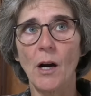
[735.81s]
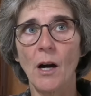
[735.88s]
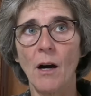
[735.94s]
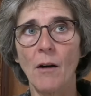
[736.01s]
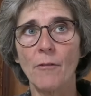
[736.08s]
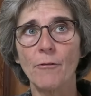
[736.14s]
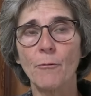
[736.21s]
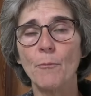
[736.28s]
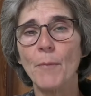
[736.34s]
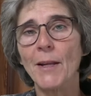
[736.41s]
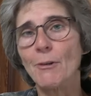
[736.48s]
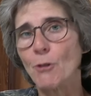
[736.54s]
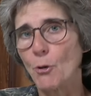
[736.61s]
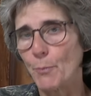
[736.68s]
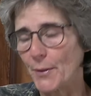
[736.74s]
of
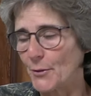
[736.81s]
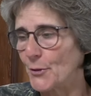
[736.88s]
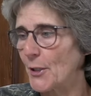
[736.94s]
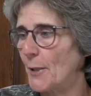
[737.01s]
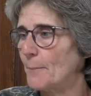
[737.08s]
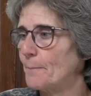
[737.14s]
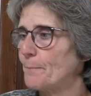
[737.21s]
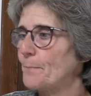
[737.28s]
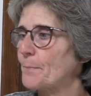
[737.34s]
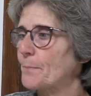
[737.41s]
mineral buildup.